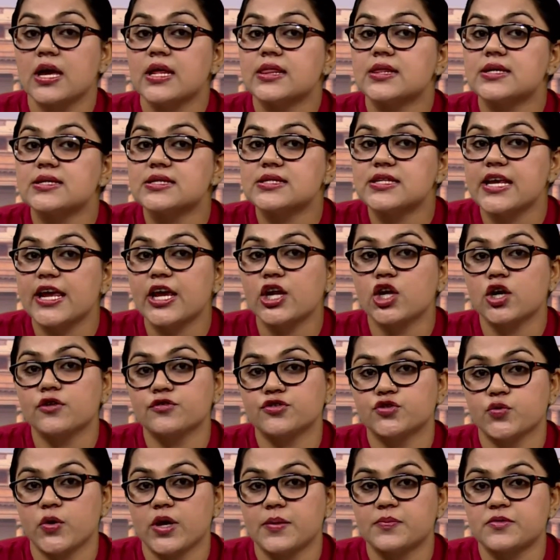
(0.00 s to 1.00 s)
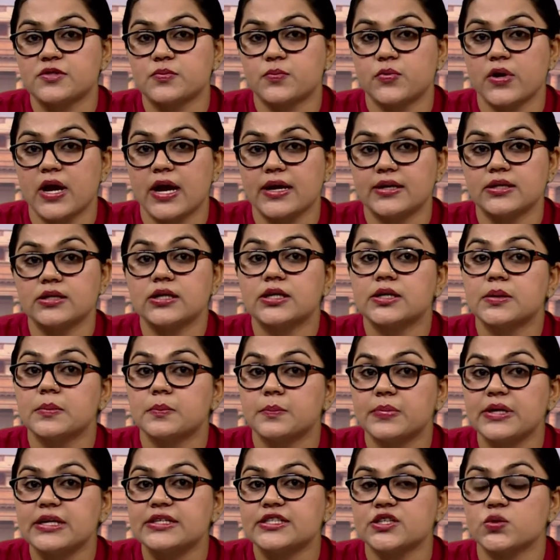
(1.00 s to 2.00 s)
the sale of Schweppes brand
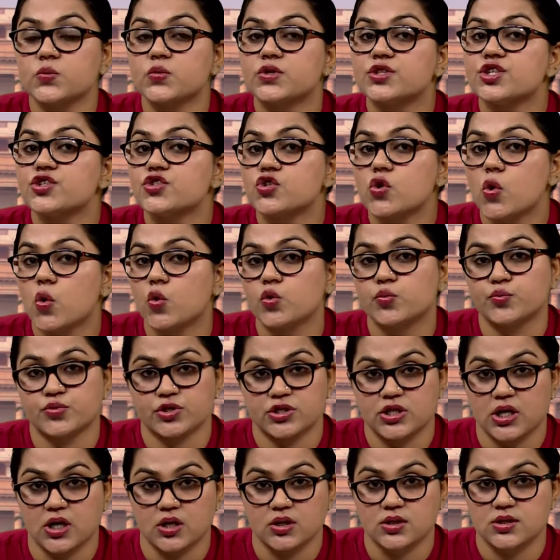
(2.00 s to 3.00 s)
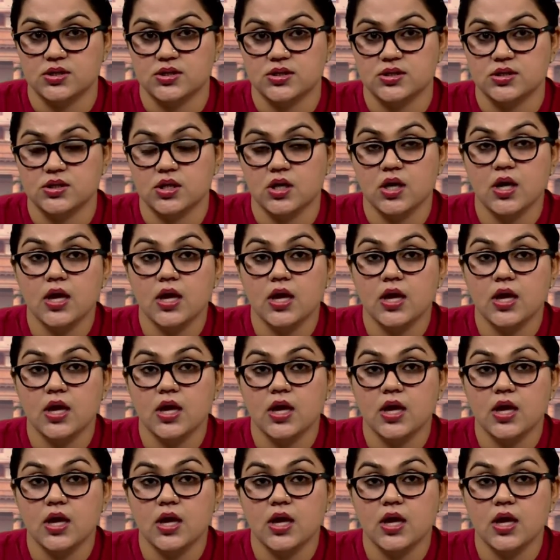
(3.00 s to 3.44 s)
competing with its own products.